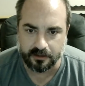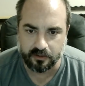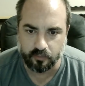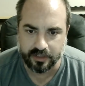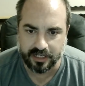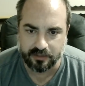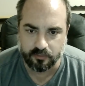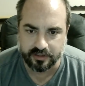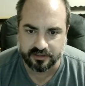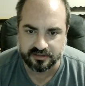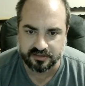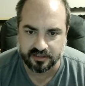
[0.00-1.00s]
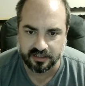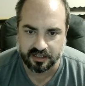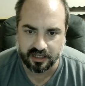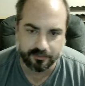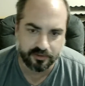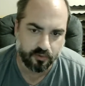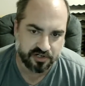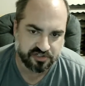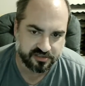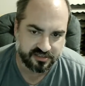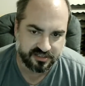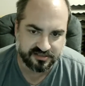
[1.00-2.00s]
When I went, I'm in the
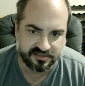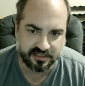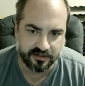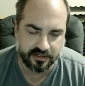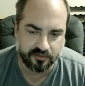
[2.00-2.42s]
Washington D.C. area.